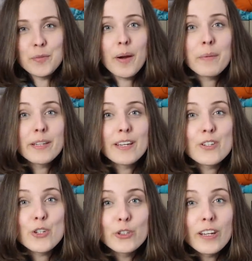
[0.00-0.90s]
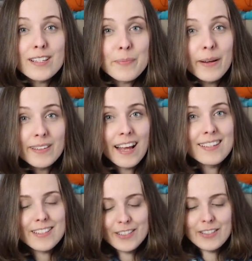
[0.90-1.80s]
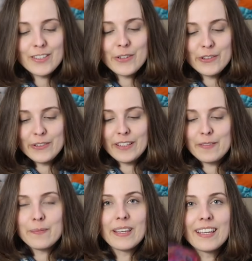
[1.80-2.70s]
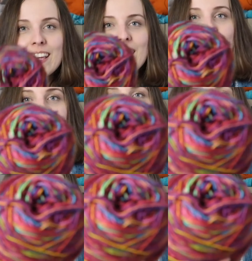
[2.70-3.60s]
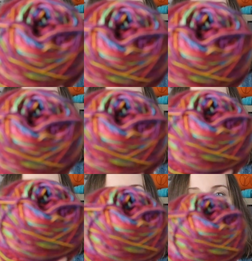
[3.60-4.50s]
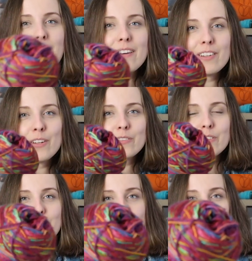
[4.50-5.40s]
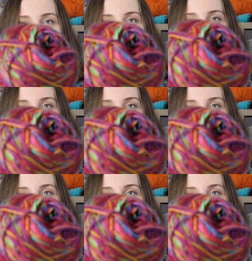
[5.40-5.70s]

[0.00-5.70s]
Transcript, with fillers: as probably I should as a podcaster, so forgive me. Um, but I have a lovely friend who's